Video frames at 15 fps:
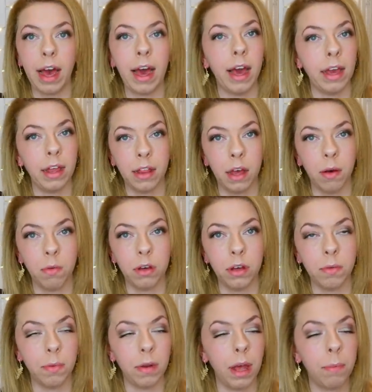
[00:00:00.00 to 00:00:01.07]
I hate that
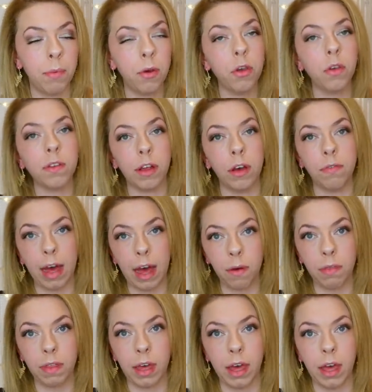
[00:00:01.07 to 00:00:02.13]
word, but like putting yourself
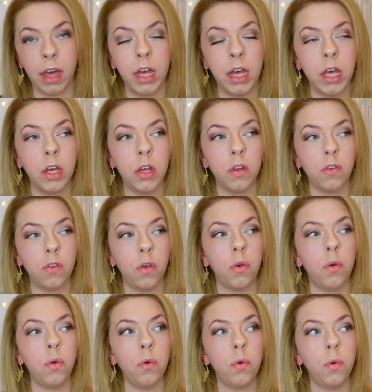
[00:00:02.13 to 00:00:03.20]
out there
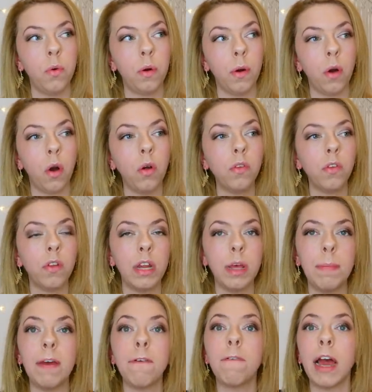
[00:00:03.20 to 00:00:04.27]
to constantly
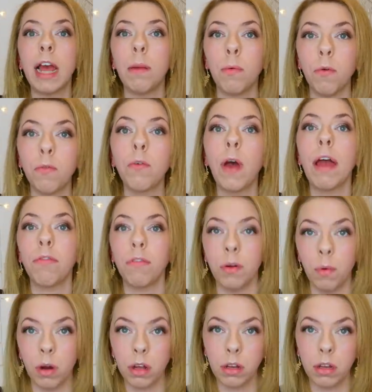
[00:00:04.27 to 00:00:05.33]
be available for
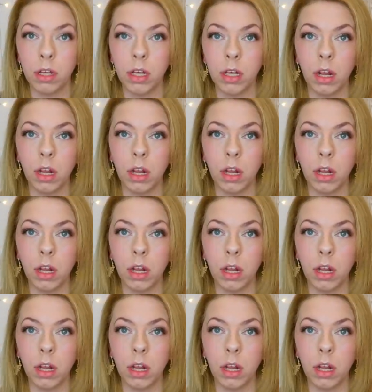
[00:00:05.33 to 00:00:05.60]
everyone.